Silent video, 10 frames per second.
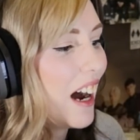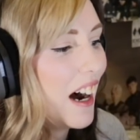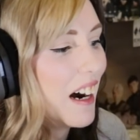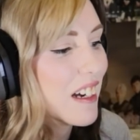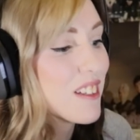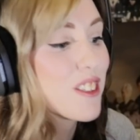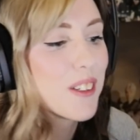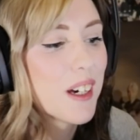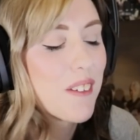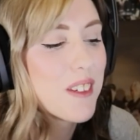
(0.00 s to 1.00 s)

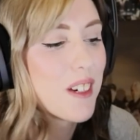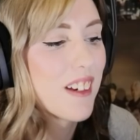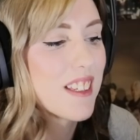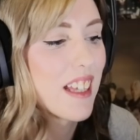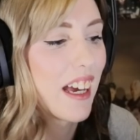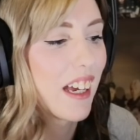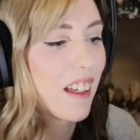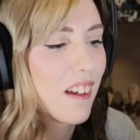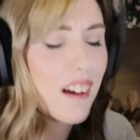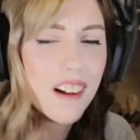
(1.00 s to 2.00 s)
Suho was always
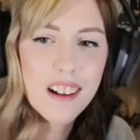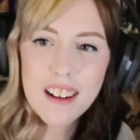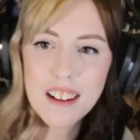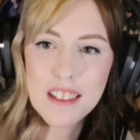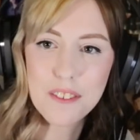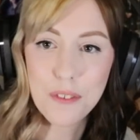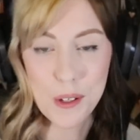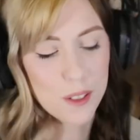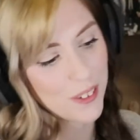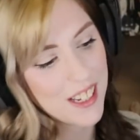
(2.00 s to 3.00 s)
like, oh, the
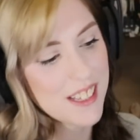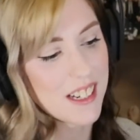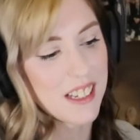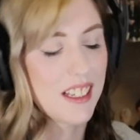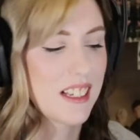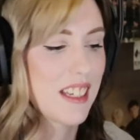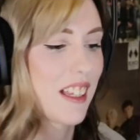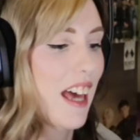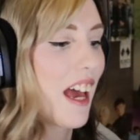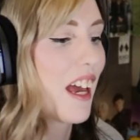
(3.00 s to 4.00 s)
voice of reason and things
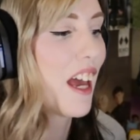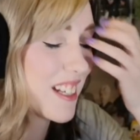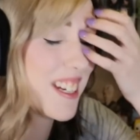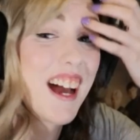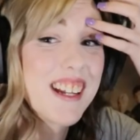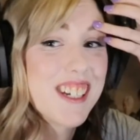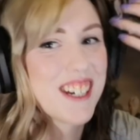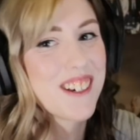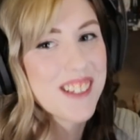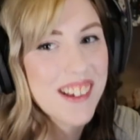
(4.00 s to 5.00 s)
like that, because
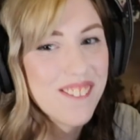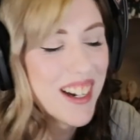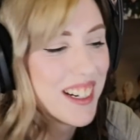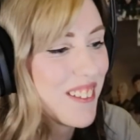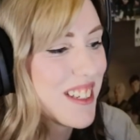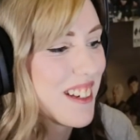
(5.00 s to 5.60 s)
Chanyeol's competitive.